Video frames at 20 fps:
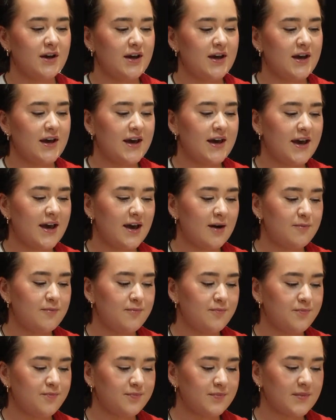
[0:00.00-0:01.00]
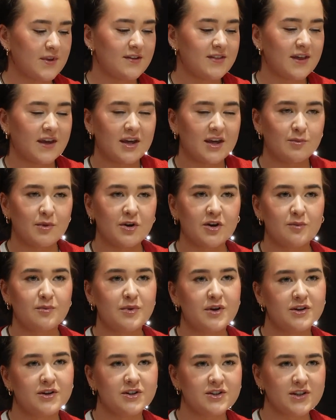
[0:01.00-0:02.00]
thinking about
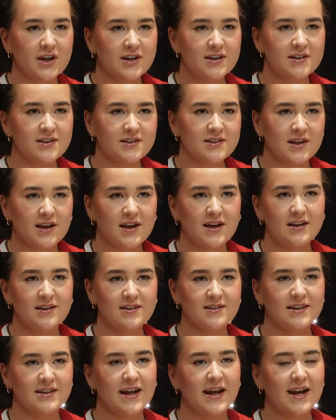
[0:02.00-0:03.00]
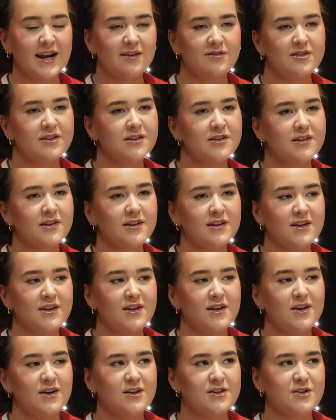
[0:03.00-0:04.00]
computer science as an A level.
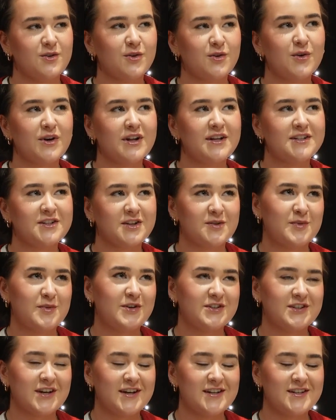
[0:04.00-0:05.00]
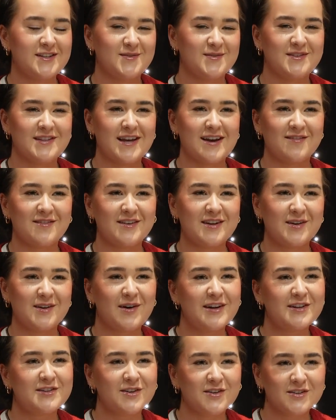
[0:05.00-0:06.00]
So going into computer science was definitely
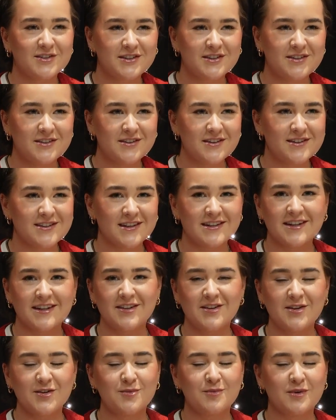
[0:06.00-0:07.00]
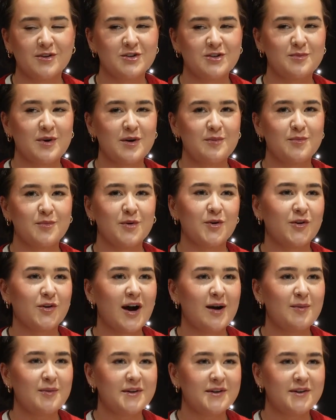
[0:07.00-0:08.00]
quite daunting because I didn't know much about
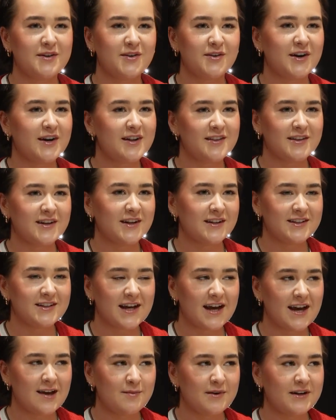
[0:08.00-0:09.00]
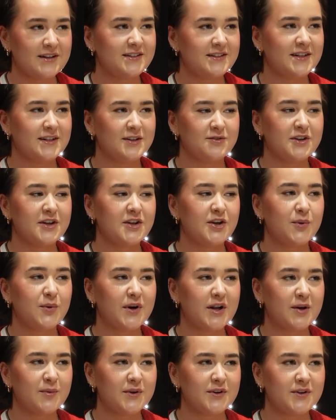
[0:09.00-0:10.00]
programming or anything at the time, and I didn't really know
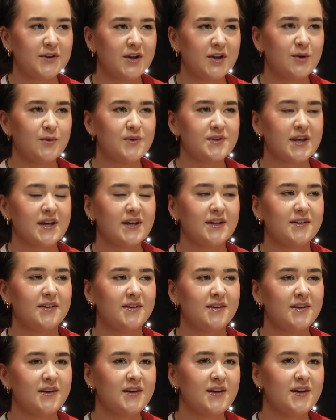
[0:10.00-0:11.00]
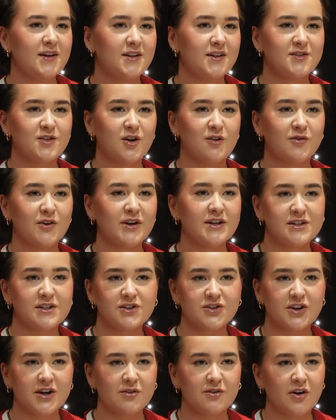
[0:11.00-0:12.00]
anyone who was in the software
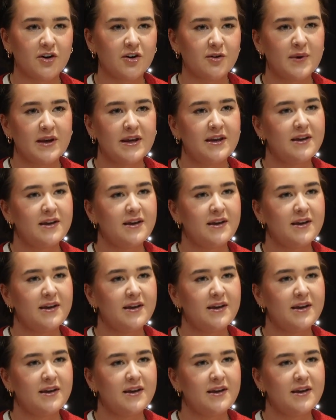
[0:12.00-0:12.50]
industry around me.